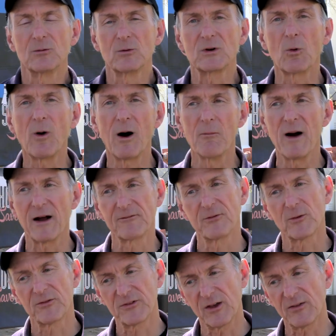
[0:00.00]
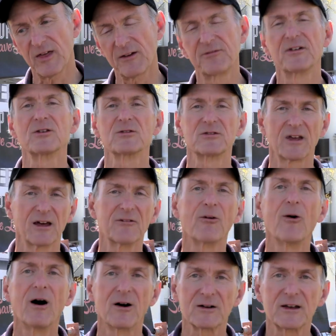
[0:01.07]
to walk back and forth so they feel safe
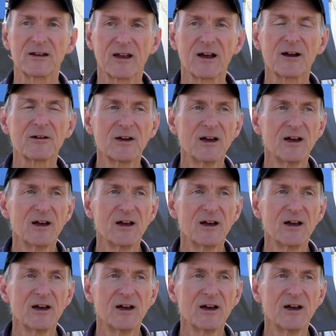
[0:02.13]
walking there.